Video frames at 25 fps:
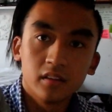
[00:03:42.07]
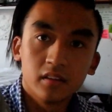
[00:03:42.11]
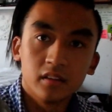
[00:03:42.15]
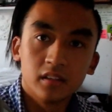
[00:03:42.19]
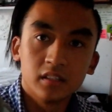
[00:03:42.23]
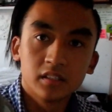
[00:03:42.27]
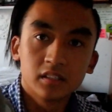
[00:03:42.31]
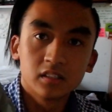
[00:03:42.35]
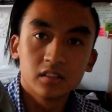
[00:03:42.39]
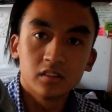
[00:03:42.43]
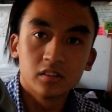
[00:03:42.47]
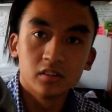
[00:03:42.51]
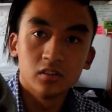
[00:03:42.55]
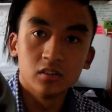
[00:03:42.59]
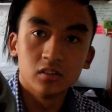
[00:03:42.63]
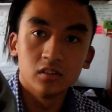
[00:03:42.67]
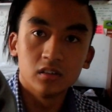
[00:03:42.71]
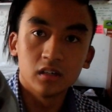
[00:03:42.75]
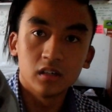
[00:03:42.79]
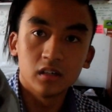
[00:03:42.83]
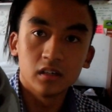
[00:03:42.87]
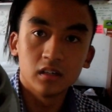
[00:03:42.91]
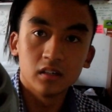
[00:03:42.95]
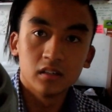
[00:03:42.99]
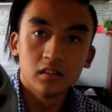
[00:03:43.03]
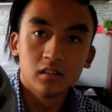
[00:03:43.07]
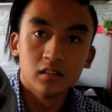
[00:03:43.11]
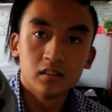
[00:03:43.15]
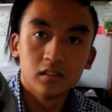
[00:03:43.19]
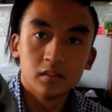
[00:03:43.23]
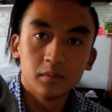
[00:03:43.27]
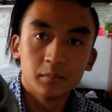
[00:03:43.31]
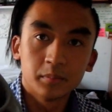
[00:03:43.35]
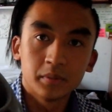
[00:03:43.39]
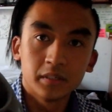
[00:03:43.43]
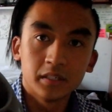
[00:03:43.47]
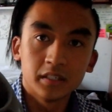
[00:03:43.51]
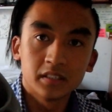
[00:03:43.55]
this little uh,
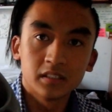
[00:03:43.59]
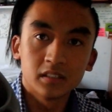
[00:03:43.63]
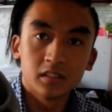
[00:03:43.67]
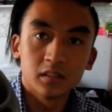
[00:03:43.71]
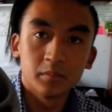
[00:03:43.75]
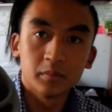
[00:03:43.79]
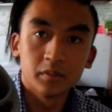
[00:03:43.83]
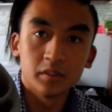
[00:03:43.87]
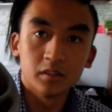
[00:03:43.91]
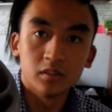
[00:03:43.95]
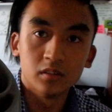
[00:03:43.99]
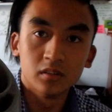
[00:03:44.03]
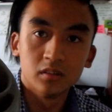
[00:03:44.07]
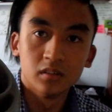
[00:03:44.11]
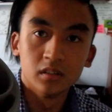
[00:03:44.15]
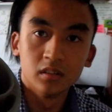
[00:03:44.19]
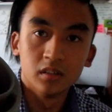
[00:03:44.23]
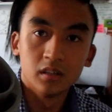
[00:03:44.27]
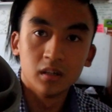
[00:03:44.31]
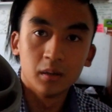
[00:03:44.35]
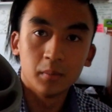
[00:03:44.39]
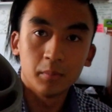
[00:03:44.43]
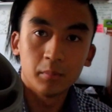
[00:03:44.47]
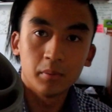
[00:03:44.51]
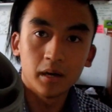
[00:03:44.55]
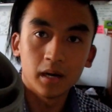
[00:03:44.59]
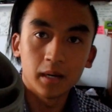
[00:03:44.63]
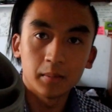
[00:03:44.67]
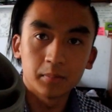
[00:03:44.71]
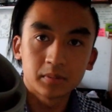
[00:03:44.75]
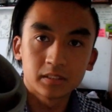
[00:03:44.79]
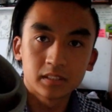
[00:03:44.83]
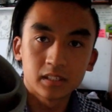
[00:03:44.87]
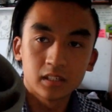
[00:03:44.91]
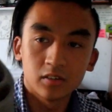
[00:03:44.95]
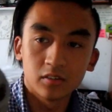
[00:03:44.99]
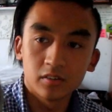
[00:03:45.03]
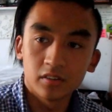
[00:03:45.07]
piece in the middle
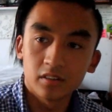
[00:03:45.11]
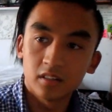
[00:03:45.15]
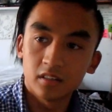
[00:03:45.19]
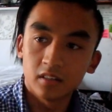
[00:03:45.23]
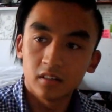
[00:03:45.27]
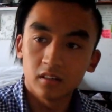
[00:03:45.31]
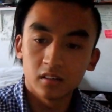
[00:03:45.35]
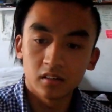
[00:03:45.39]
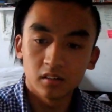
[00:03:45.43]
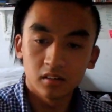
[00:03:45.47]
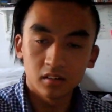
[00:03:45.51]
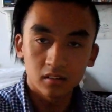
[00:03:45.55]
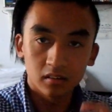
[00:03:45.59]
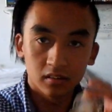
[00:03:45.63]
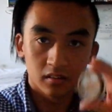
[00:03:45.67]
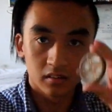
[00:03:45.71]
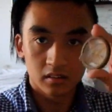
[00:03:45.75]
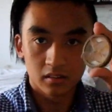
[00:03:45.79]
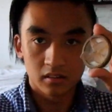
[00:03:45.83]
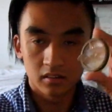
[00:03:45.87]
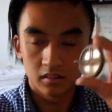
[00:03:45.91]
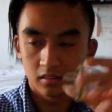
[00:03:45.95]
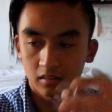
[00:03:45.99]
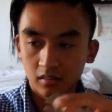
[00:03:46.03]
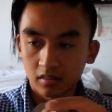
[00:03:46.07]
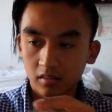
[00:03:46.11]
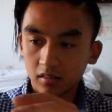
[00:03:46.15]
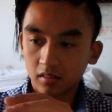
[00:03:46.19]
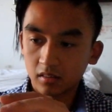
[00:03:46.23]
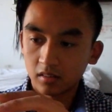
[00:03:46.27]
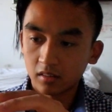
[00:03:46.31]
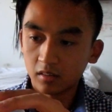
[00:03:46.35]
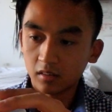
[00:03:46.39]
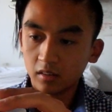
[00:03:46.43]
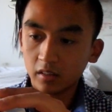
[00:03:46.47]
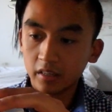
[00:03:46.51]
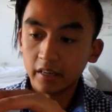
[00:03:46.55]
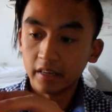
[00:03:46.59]
pops out the
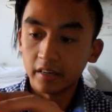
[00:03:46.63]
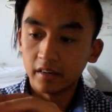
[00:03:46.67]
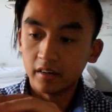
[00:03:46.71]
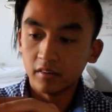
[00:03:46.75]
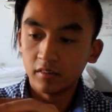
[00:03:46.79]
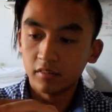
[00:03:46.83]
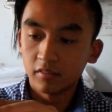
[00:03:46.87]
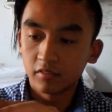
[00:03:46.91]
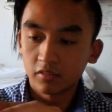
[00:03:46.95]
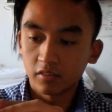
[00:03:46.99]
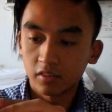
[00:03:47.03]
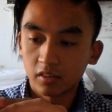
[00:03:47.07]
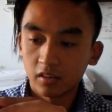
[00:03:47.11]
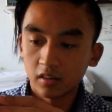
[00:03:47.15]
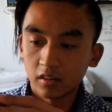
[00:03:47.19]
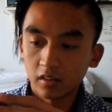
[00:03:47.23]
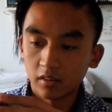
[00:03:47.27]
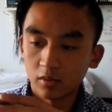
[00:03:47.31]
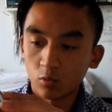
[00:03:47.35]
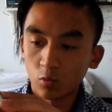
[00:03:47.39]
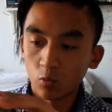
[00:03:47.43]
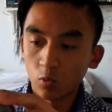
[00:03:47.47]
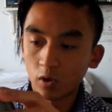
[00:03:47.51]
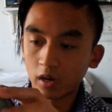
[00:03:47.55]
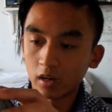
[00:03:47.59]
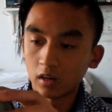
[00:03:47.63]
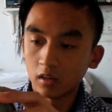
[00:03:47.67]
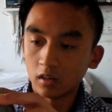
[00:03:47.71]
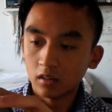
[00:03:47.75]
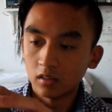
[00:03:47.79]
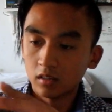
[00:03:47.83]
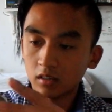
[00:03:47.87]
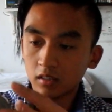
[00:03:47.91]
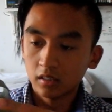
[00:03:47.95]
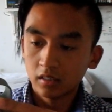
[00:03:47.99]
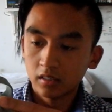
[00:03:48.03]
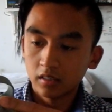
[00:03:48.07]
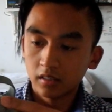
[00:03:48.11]
the lid for the, the
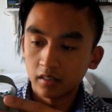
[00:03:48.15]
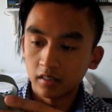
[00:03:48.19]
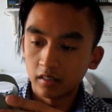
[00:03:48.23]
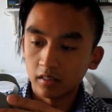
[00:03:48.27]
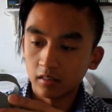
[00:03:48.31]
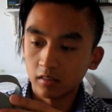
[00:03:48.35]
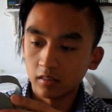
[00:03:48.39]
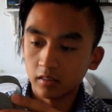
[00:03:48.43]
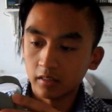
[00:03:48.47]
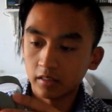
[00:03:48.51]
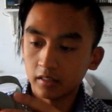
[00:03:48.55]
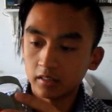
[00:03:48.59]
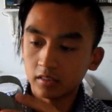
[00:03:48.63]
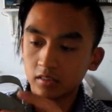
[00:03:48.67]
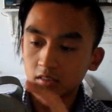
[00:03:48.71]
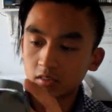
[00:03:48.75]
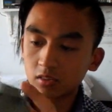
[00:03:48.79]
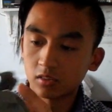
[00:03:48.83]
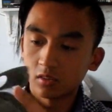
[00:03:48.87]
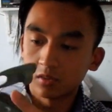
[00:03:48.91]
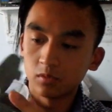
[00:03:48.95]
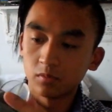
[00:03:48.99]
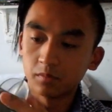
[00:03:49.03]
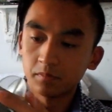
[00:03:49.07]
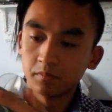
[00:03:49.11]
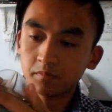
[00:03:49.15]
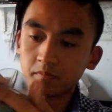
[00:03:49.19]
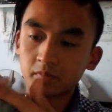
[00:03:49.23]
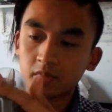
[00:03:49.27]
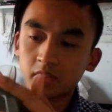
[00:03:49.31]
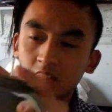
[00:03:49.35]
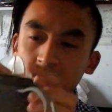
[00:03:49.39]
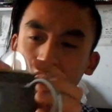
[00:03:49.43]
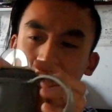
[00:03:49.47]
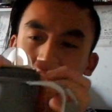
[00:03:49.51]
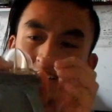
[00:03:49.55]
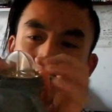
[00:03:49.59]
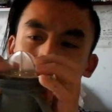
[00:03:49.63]
well in the lid. So
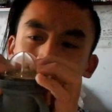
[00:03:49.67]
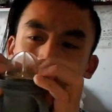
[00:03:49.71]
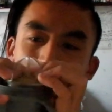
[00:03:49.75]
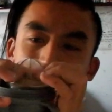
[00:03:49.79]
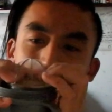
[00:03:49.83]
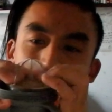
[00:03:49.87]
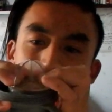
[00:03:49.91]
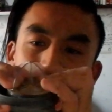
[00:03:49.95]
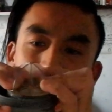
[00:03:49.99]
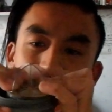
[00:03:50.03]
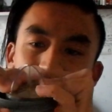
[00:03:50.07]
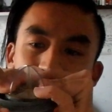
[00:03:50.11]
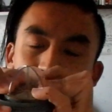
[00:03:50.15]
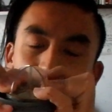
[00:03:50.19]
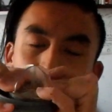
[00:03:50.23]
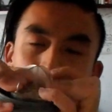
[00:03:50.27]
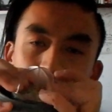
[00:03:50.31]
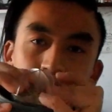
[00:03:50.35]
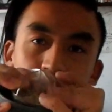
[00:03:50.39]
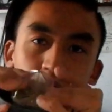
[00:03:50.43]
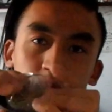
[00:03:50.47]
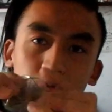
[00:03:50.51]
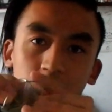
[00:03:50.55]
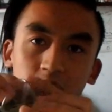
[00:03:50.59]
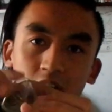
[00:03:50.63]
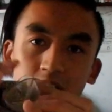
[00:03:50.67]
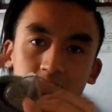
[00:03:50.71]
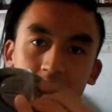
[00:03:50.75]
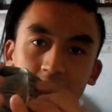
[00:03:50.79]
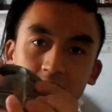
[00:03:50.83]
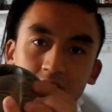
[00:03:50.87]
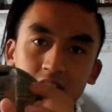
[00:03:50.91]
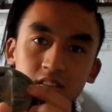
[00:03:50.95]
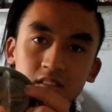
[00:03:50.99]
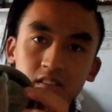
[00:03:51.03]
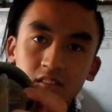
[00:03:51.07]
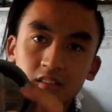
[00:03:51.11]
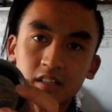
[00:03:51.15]
that's how that
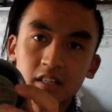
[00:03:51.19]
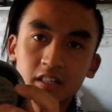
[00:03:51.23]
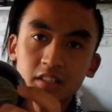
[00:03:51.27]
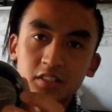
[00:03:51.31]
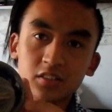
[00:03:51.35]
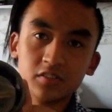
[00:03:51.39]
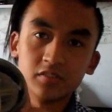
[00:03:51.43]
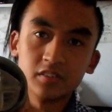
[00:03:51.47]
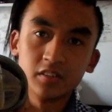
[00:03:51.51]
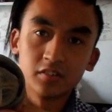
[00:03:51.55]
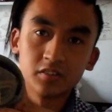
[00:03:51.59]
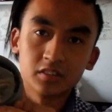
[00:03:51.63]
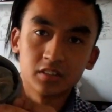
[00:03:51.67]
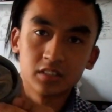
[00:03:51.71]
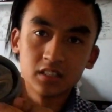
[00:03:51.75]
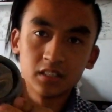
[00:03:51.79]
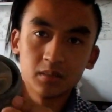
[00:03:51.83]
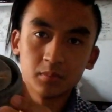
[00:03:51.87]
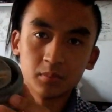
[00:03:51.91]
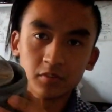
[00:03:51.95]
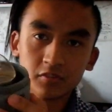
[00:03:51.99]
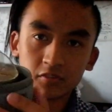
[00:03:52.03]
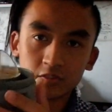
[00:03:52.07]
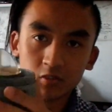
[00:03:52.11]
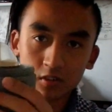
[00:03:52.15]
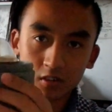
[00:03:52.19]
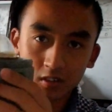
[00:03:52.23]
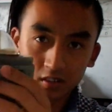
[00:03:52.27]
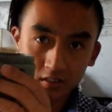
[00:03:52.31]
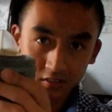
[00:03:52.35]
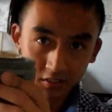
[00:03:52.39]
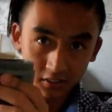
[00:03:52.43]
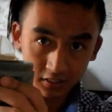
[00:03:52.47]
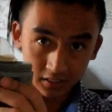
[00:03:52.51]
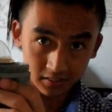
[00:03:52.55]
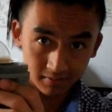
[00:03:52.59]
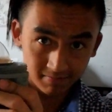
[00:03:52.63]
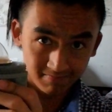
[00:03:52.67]
works, in case you've never seen it before.
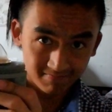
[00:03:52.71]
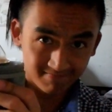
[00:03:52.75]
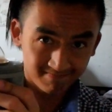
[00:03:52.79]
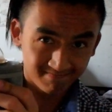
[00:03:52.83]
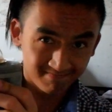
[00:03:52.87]
Just,